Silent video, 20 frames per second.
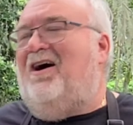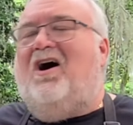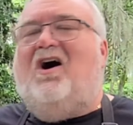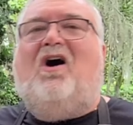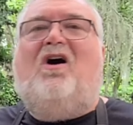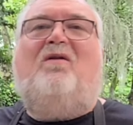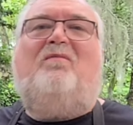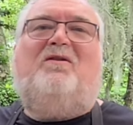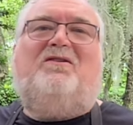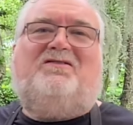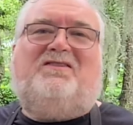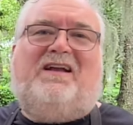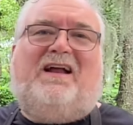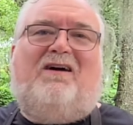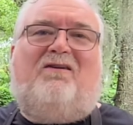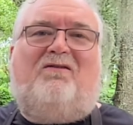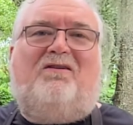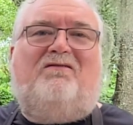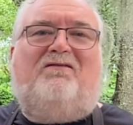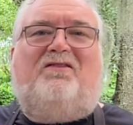Almost an
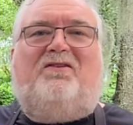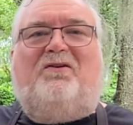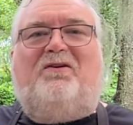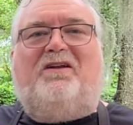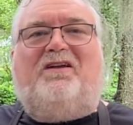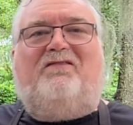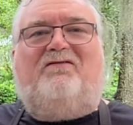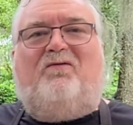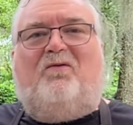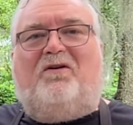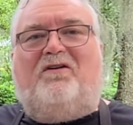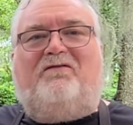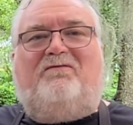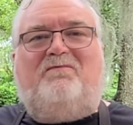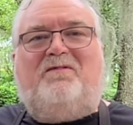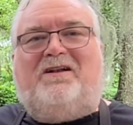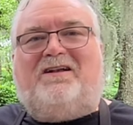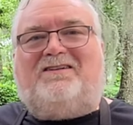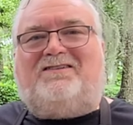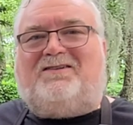hour and 30, 40
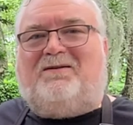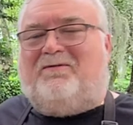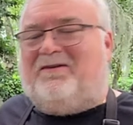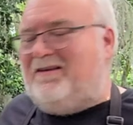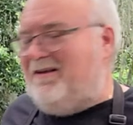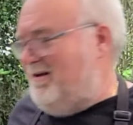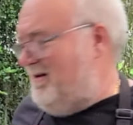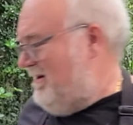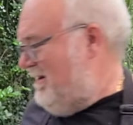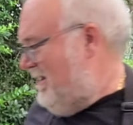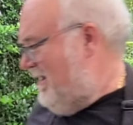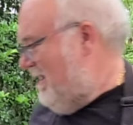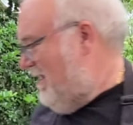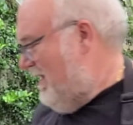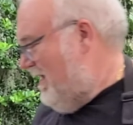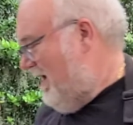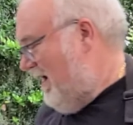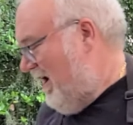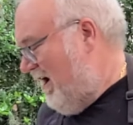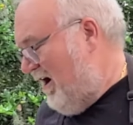minutes, something like
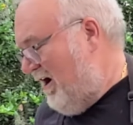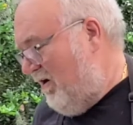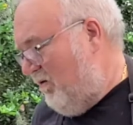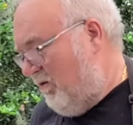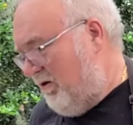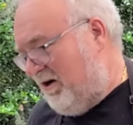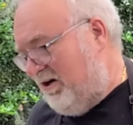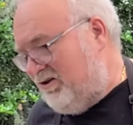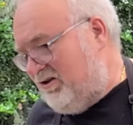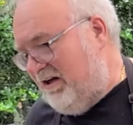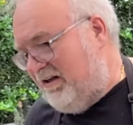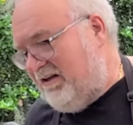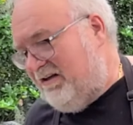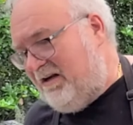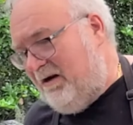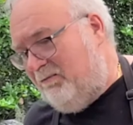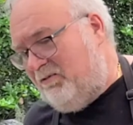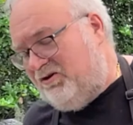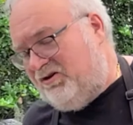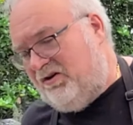that. We're gonna check the
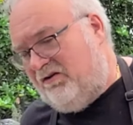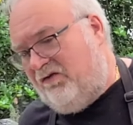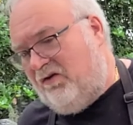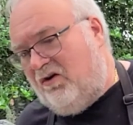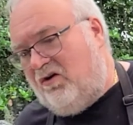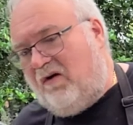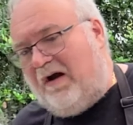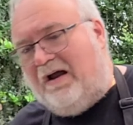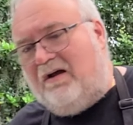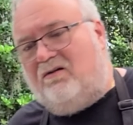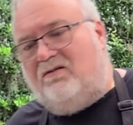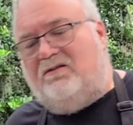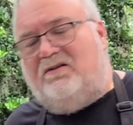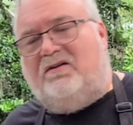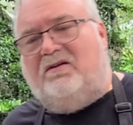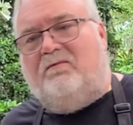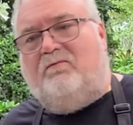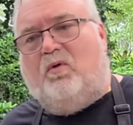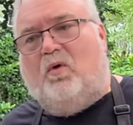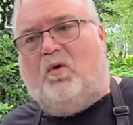temperature for ground
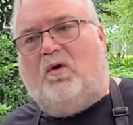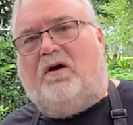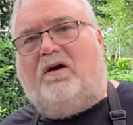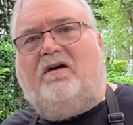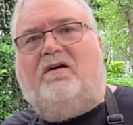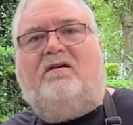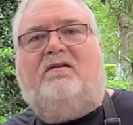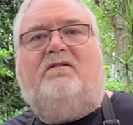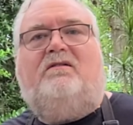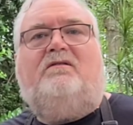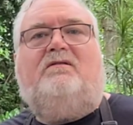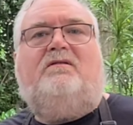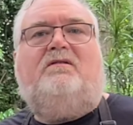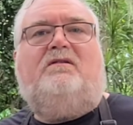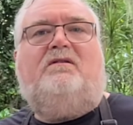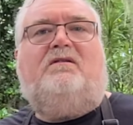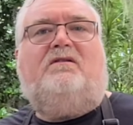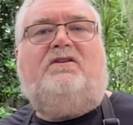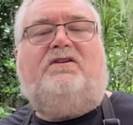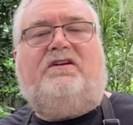pork.
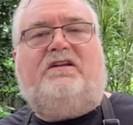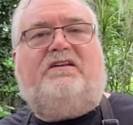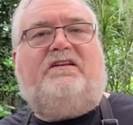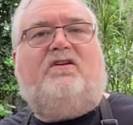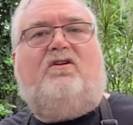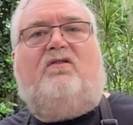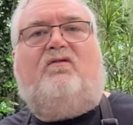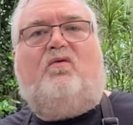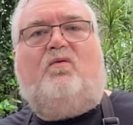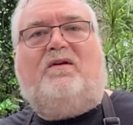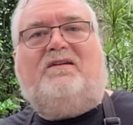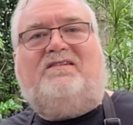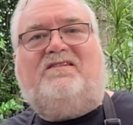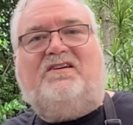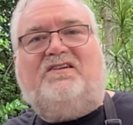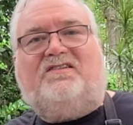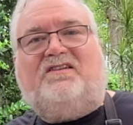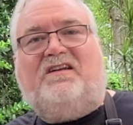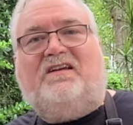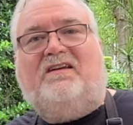You need to get over
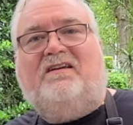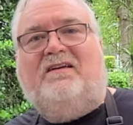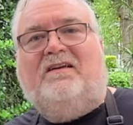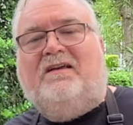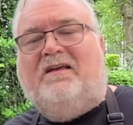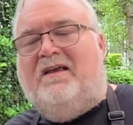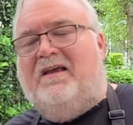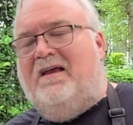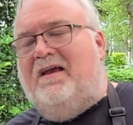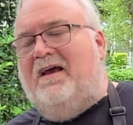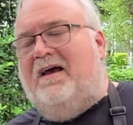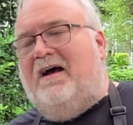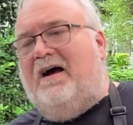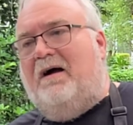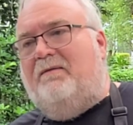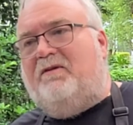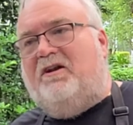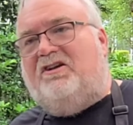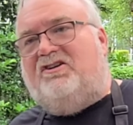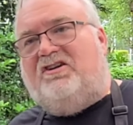160.
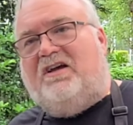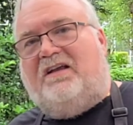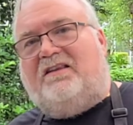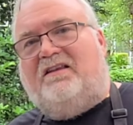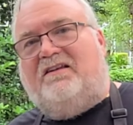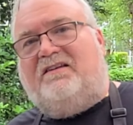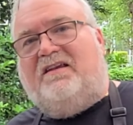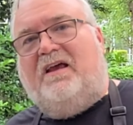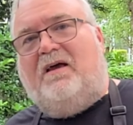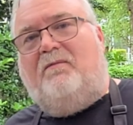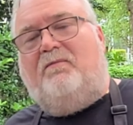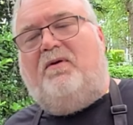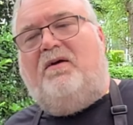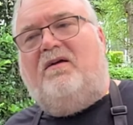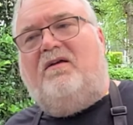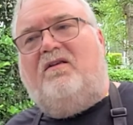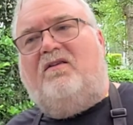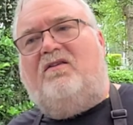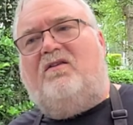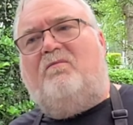I'm going to check the temp.
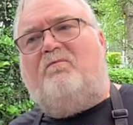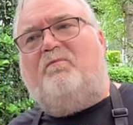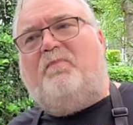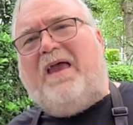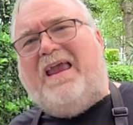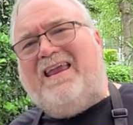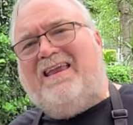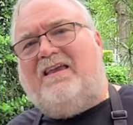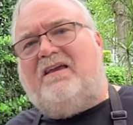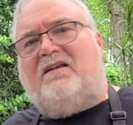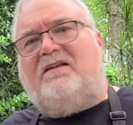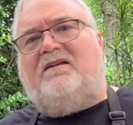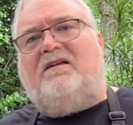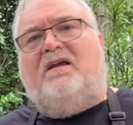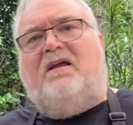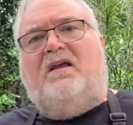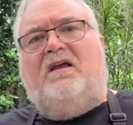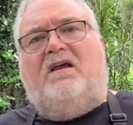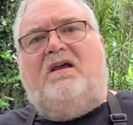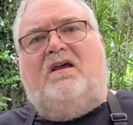The bacon
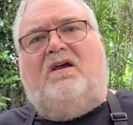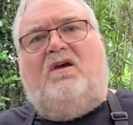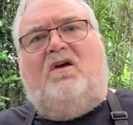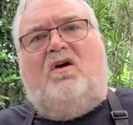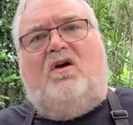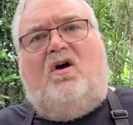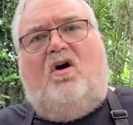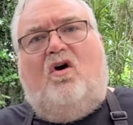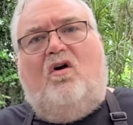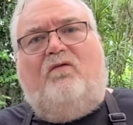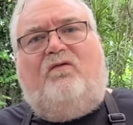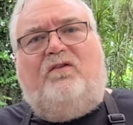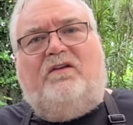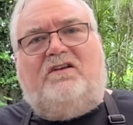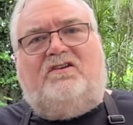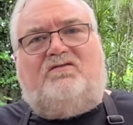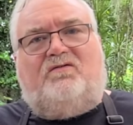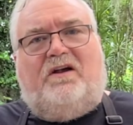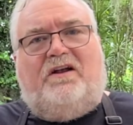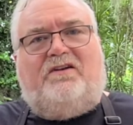hopefully
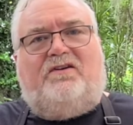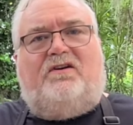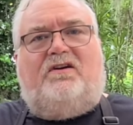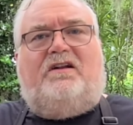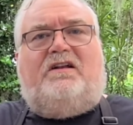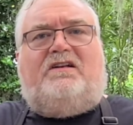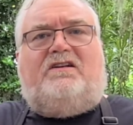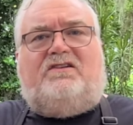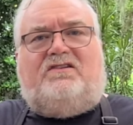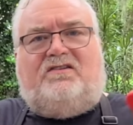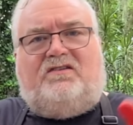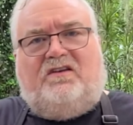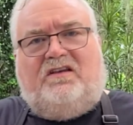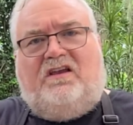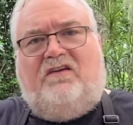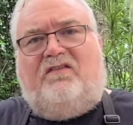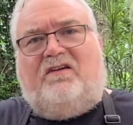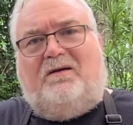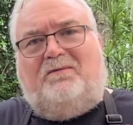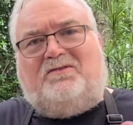is rendered and is
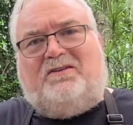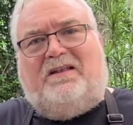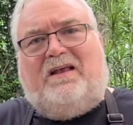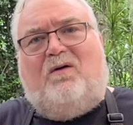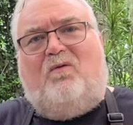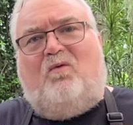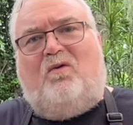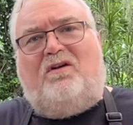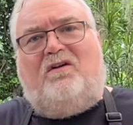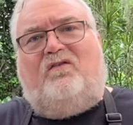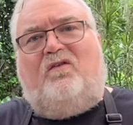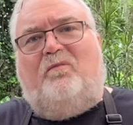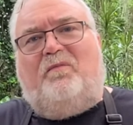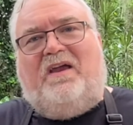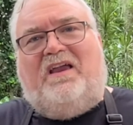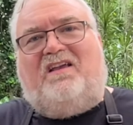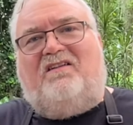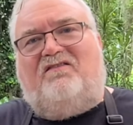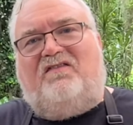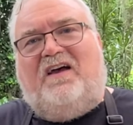giving up some of that wonderful
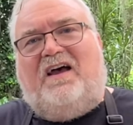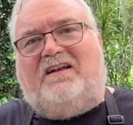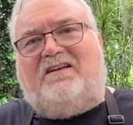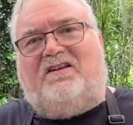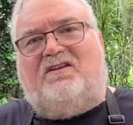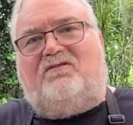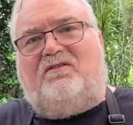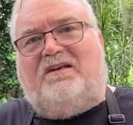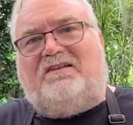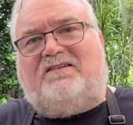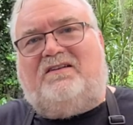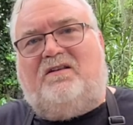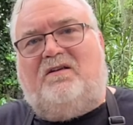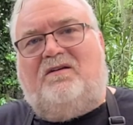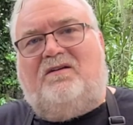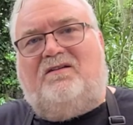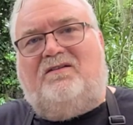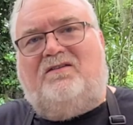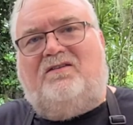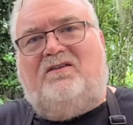bacon fat to the rest of
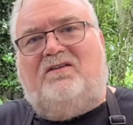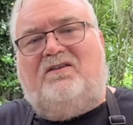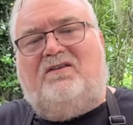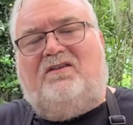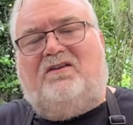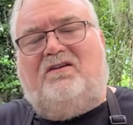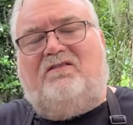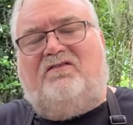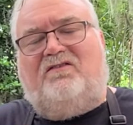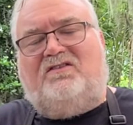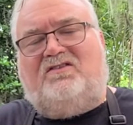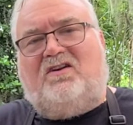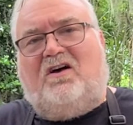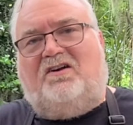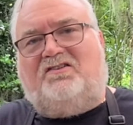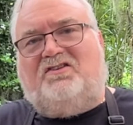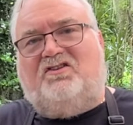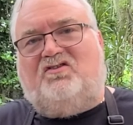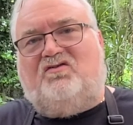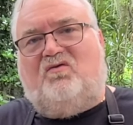the
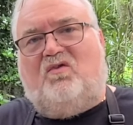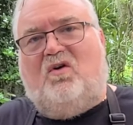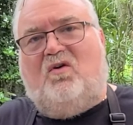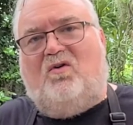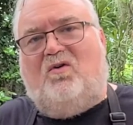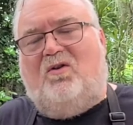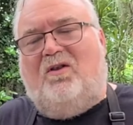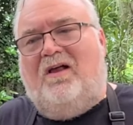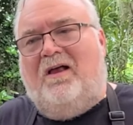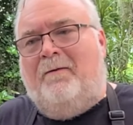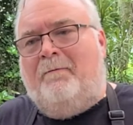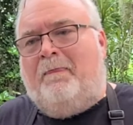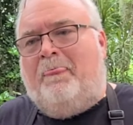sausage roll.